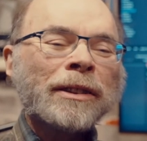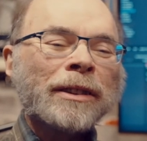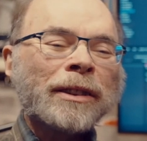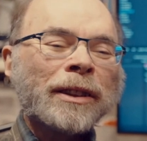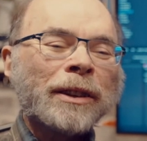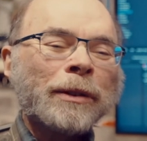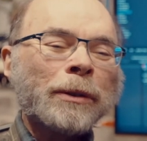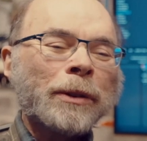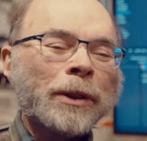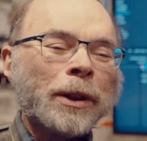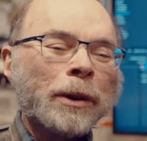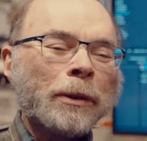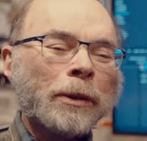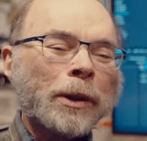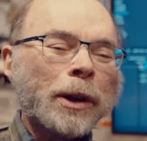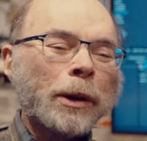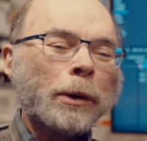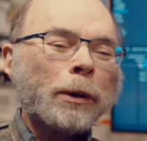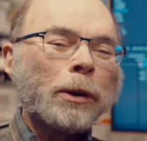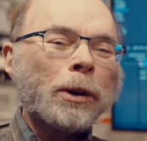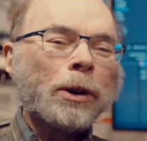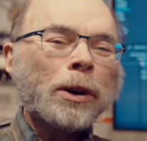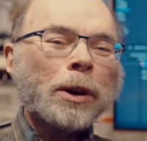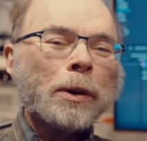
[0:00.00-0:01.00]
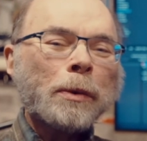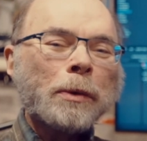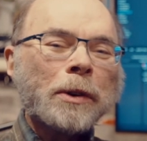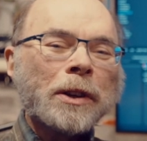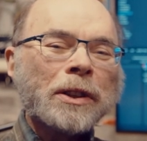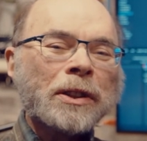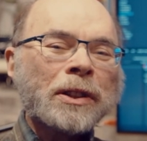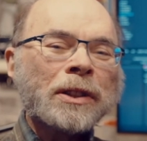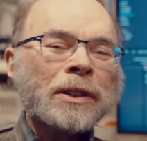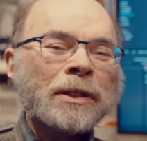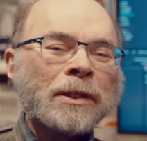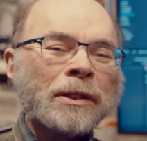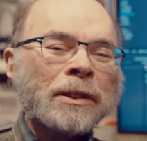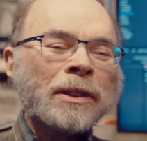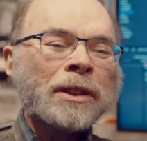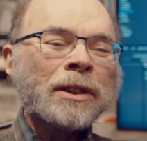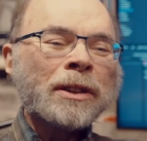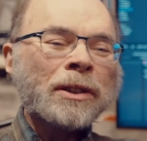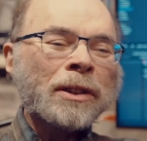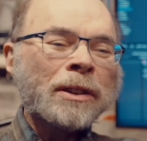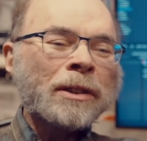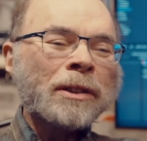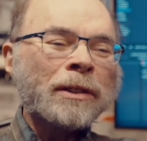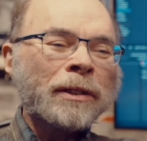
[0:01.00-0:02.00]
There were always
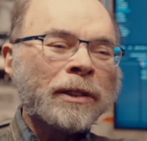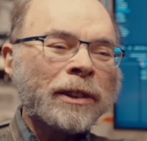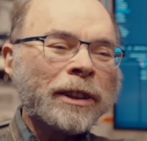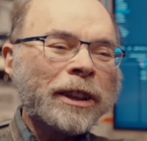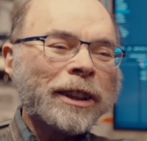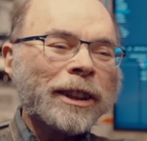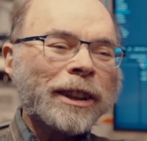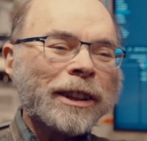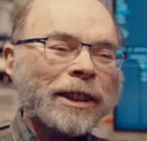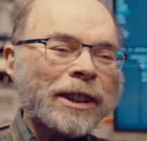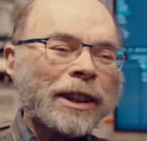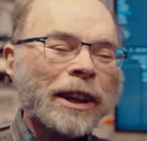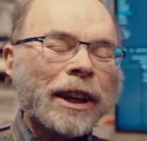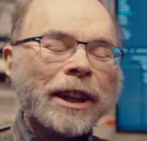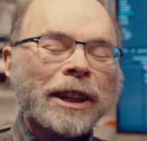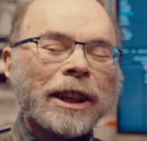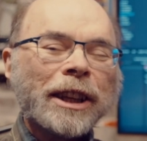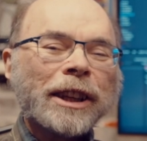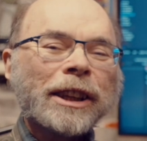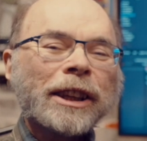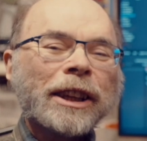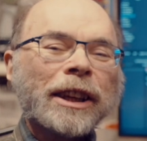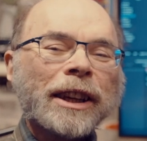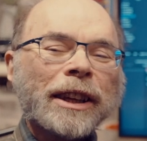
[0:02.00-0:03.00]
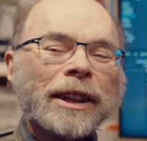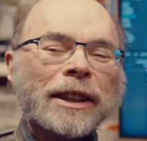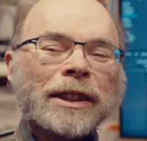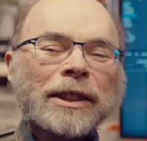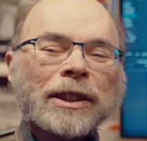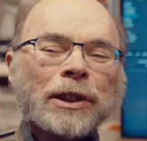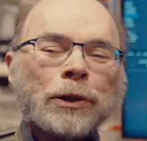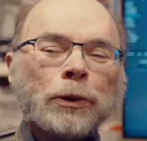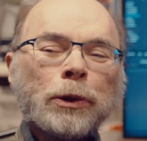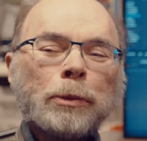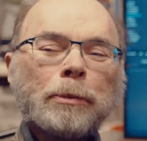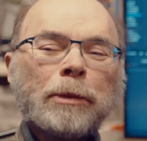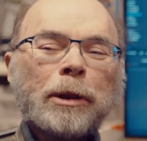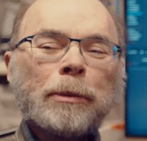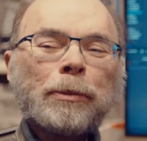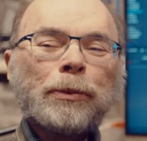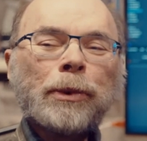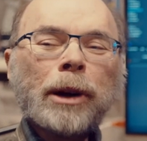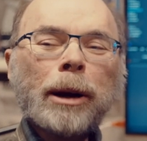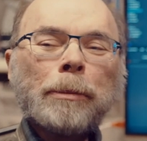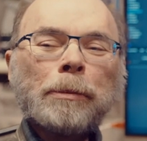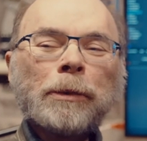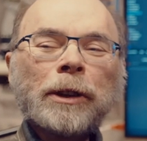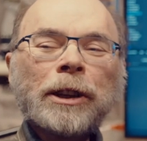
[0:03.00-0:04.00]
little tiny kids who'd been
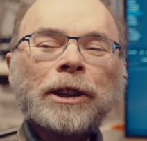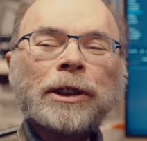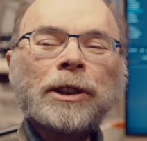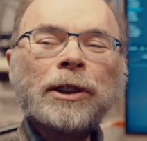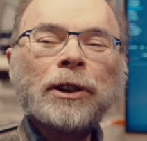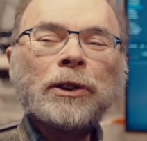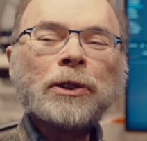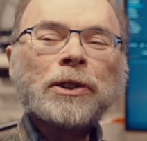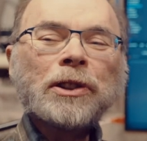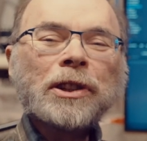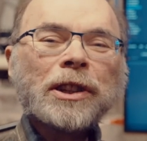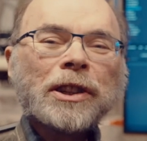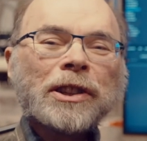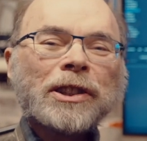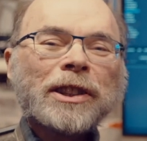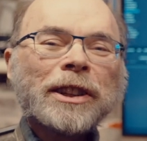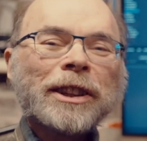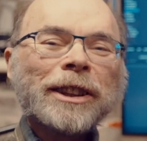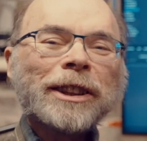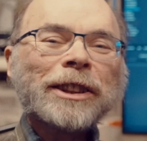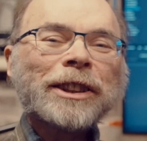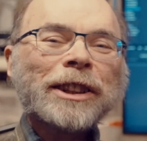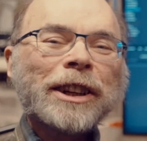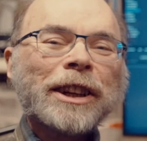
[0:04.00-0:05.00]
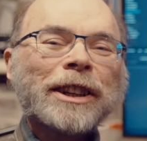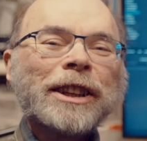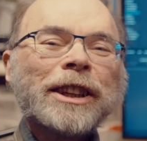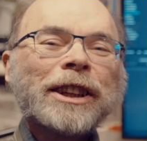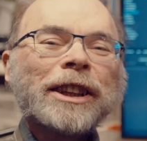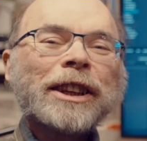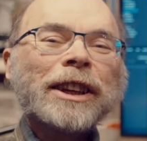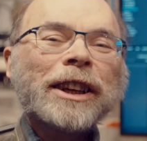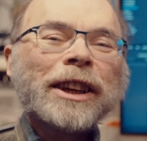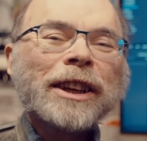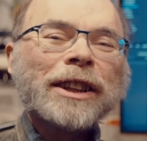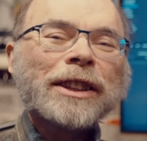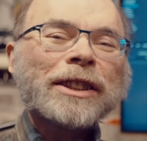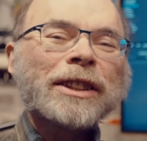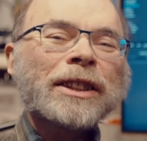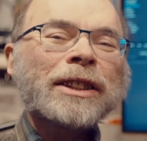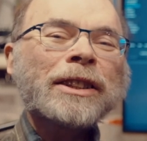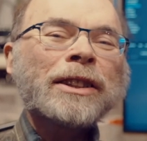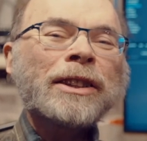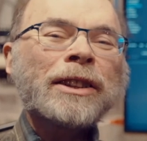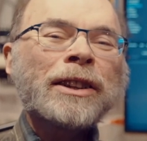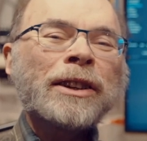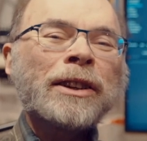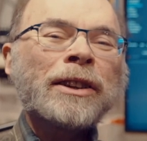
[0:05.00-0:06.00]
properly coached as little tiny kids,
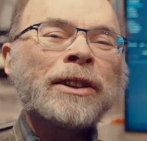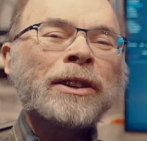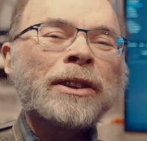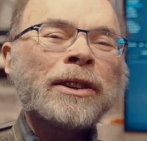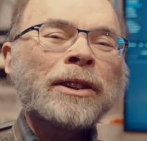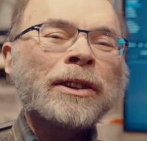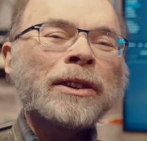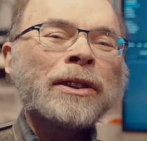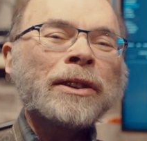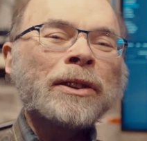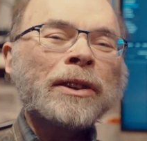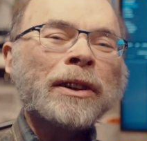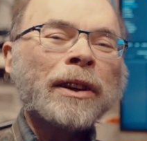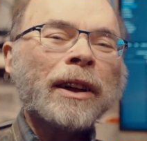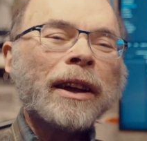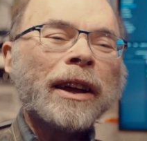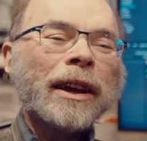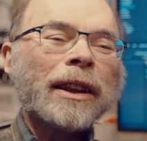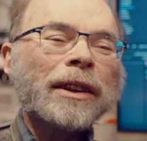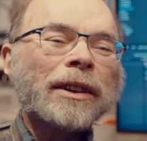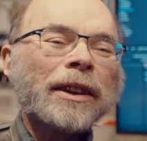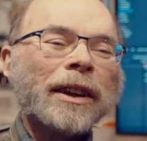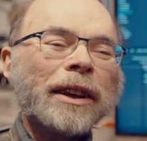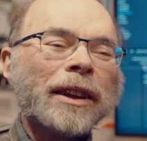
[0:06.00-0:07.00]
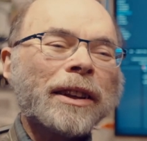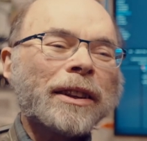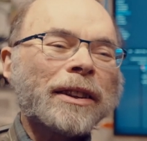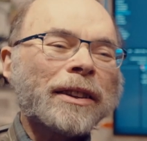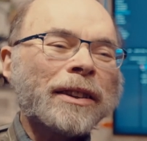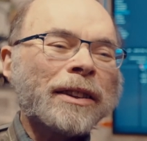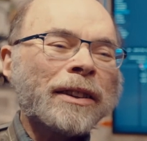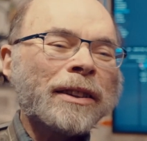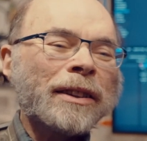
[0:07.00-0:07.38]
and me